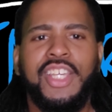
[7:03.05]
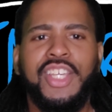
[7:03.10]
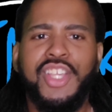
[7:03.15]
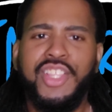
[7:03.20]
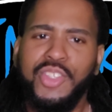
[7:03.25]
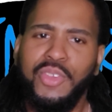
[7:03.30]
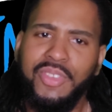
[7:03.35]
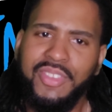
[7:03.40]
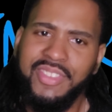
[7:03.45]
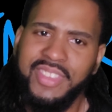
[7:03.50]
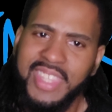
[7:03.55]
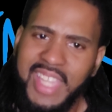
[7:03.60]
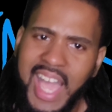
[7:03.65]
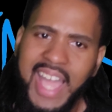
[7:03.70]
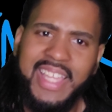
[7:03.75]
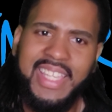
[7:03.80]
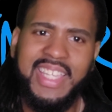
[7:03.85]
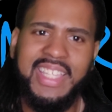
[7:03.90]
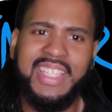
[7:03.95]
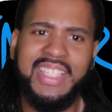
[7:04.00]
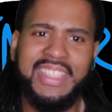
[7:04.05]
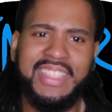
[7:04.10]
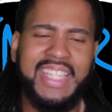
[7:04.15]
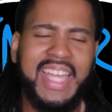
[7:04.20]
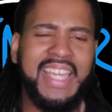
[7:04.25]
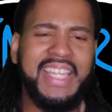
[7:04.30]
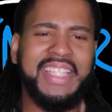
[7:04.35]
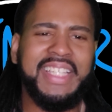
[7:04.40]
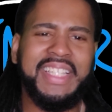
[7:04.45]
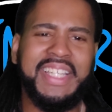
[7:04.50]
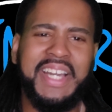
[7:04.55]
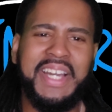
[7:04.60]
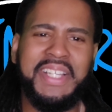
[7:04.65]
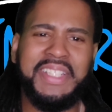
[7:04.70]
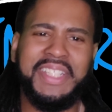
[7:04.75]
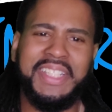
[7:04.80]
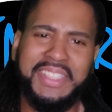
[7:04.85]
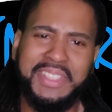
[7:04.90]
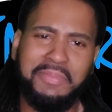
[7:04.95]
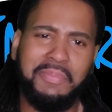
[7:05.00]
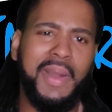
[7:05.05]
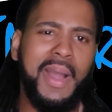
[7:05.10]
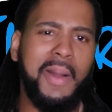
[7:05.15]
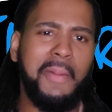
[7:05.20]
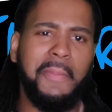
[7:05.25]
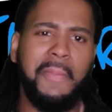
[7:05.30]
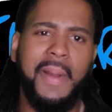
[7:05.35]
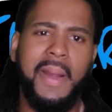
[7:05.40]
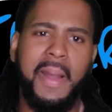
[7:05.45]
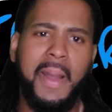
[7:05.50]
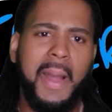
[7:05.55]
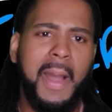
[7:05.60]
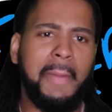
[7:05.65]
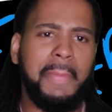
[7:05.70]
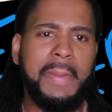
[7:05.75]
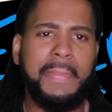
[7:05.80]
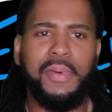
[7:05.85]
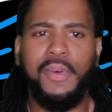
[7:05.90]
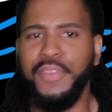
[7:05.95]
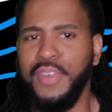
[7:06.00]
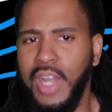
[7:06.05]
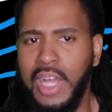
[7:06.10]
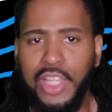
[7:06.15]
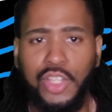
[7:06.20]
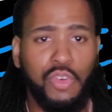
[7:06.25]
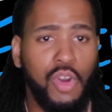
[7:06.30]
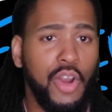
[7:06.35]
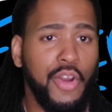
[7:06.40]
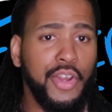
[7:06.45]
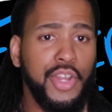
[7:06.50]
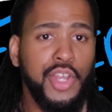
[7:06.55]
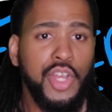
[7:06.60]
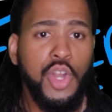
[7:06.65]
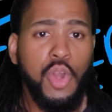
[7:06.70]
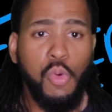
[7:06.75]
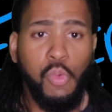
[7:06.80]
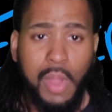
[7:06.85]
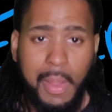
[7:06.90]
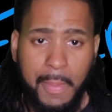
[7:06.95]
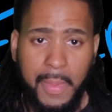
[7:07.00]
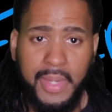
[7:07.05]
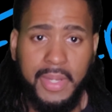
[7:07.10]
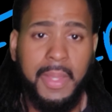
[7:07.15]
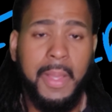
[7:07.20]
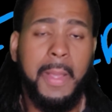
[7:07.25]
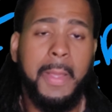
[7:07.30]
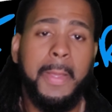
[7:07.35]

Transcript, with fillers: So it's not like just about people of color or women.